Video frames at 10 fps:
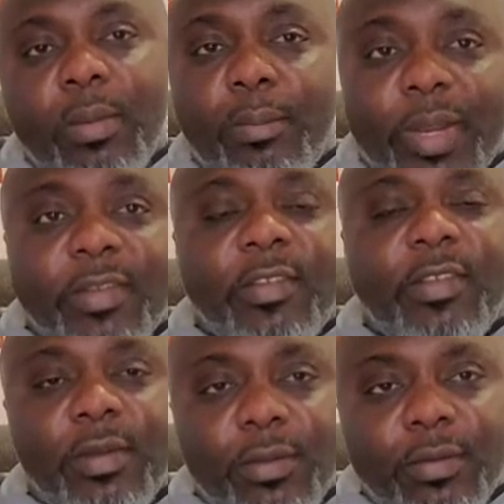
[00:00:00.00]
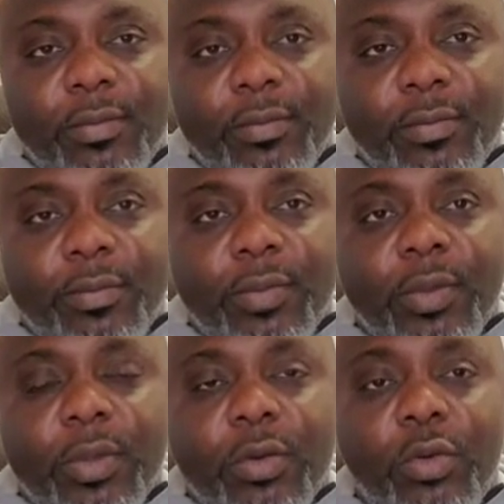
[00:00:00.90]
But still,
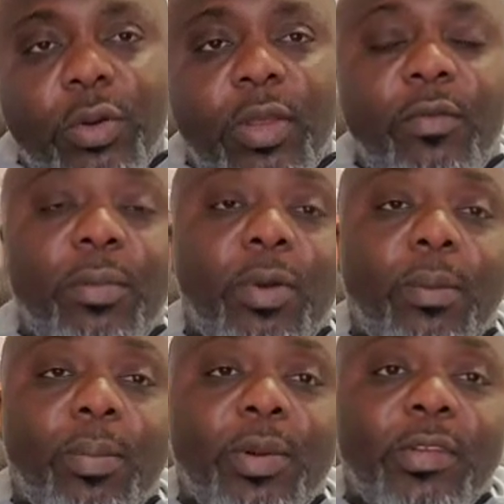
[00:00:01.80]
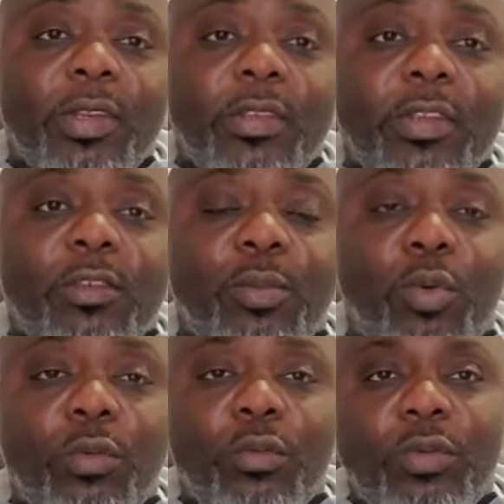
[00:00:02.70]
not every person is
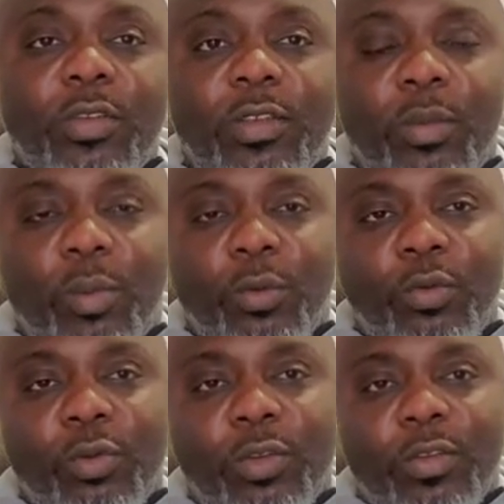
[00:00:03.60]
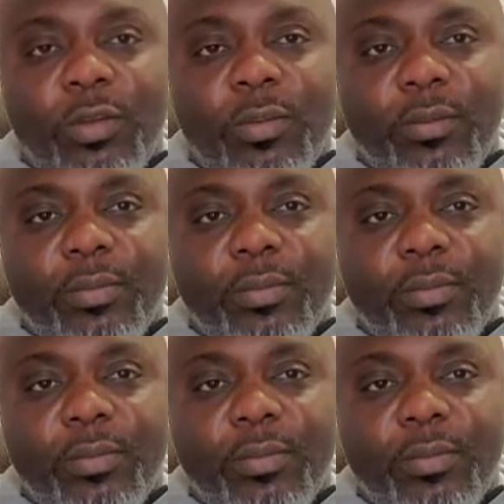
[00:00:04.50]
exposed to the same opportunity.